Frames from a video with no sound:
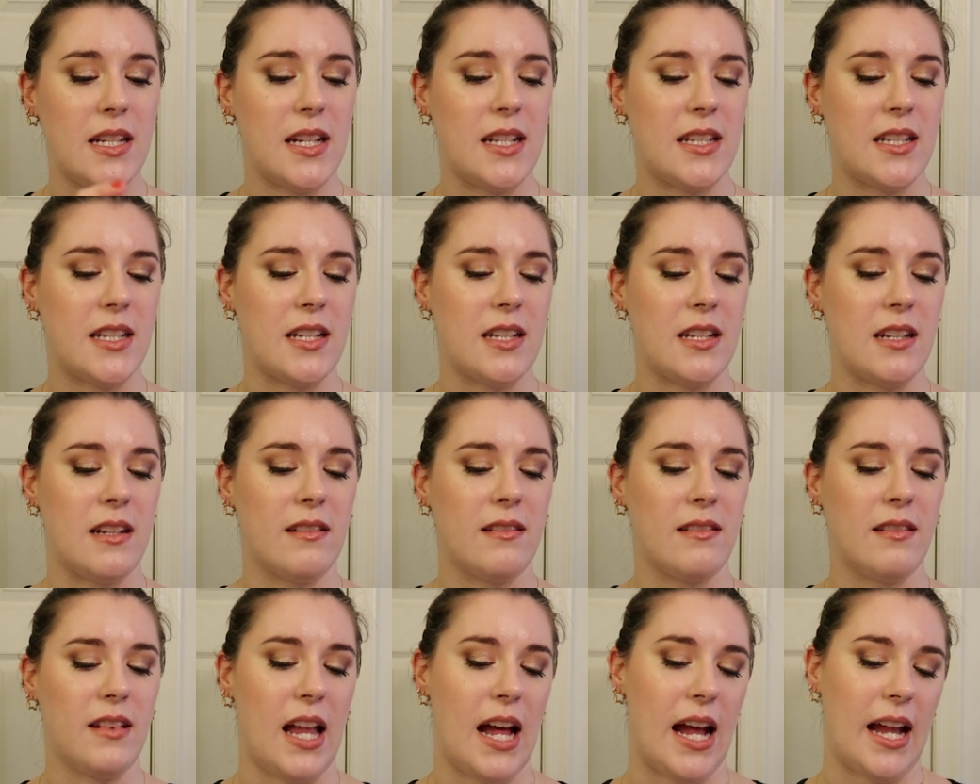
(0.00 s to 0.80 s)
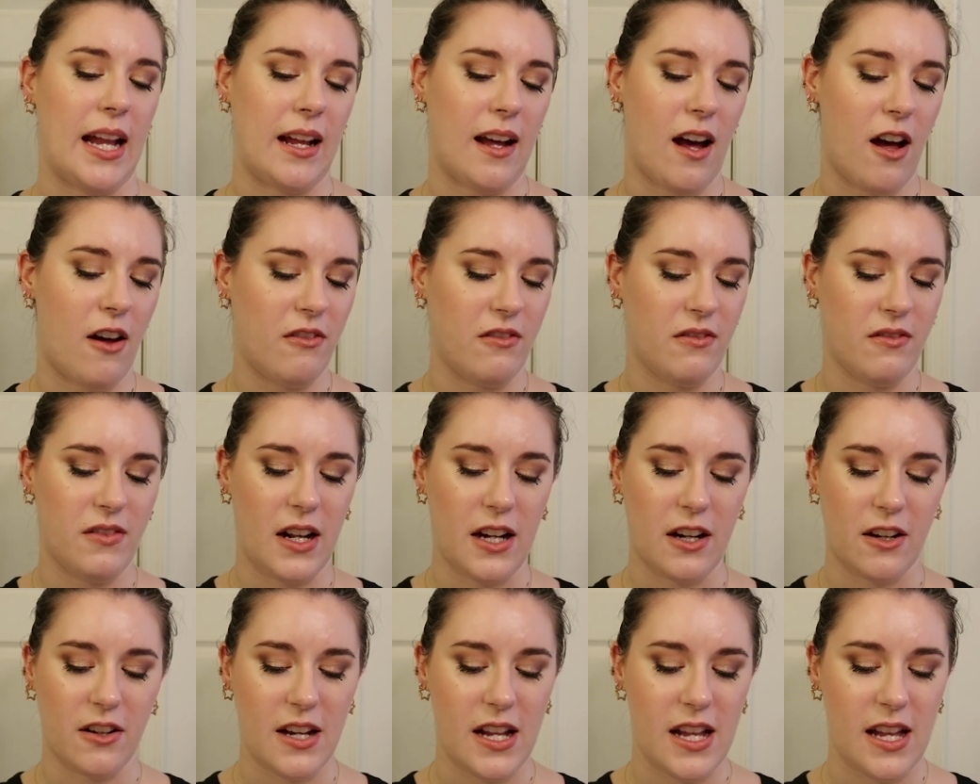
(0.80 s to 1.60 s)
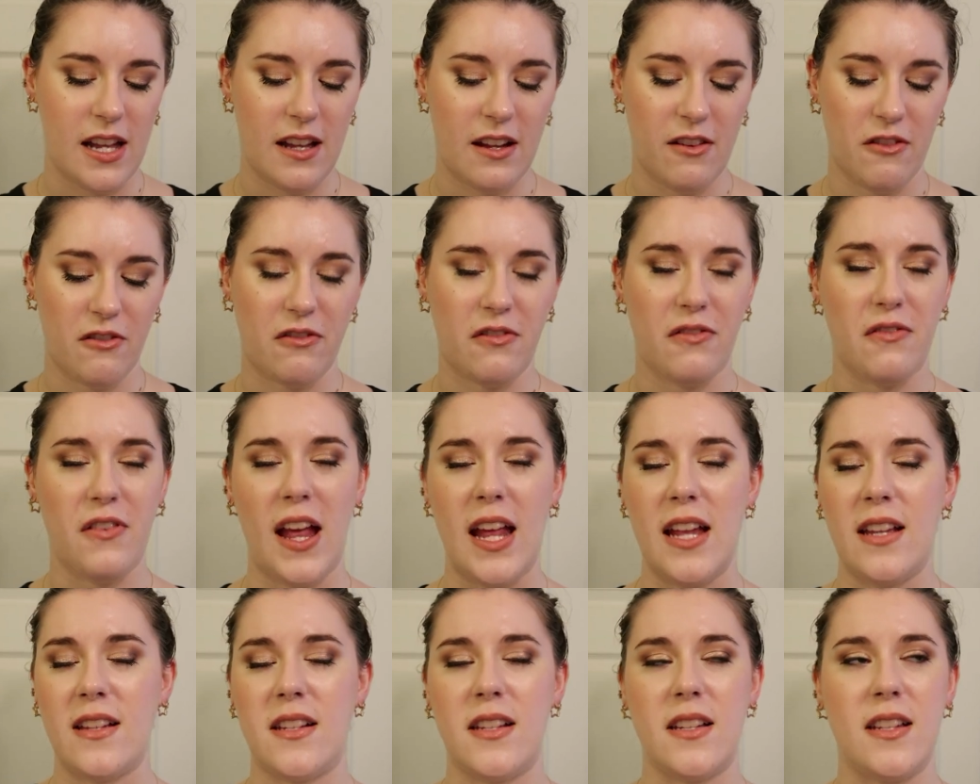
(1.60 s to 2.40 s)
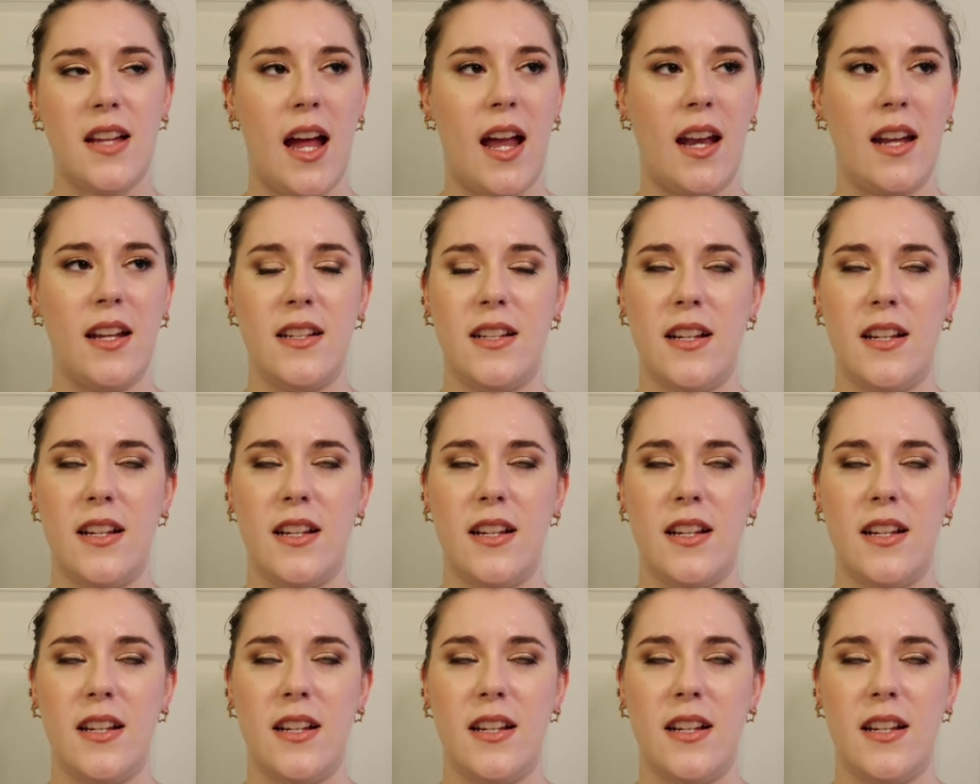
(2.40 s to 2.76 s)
It's like a very faint scent.